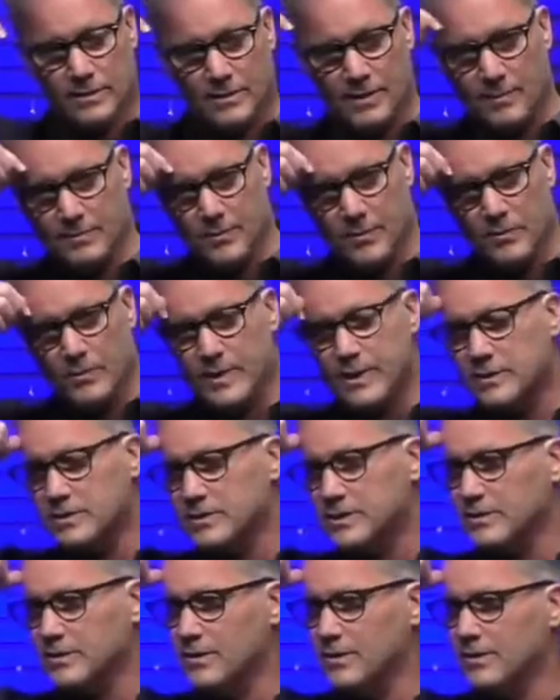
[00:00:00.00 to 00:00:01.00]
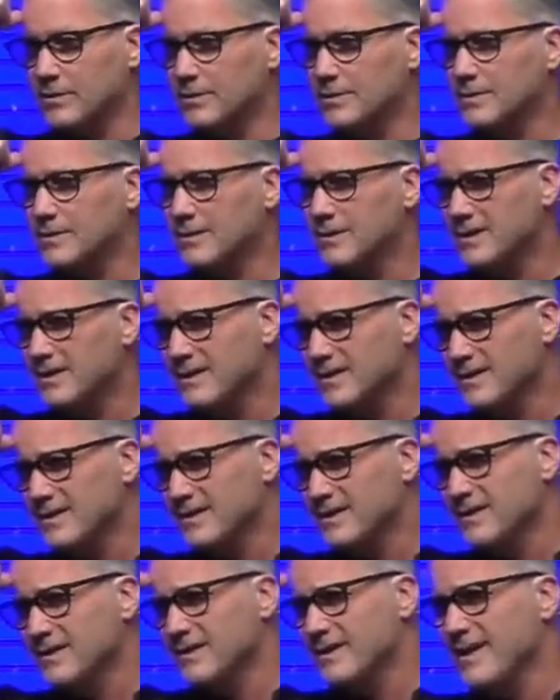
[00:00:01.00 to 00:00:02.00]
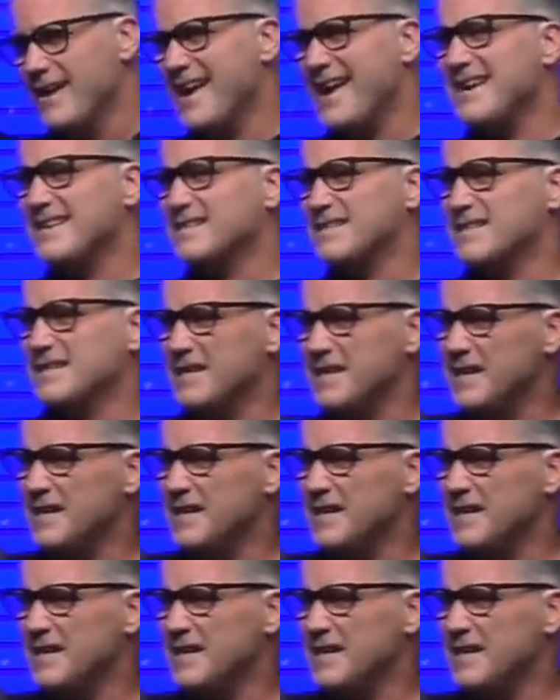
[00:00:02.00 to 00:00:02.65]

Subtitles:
couple weeks ago, as